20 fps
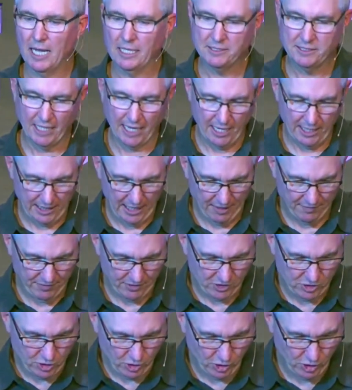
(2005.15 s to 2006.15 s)
Isaiah
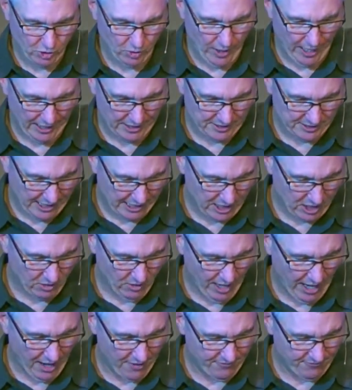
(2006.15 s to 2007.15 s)
11, 2 and
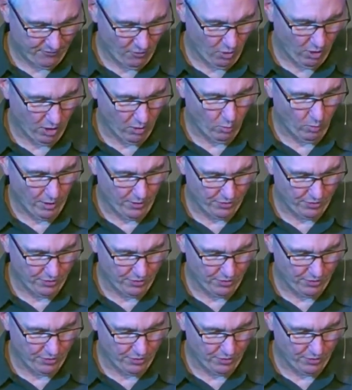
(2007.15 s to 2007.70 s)
Zechariah 4,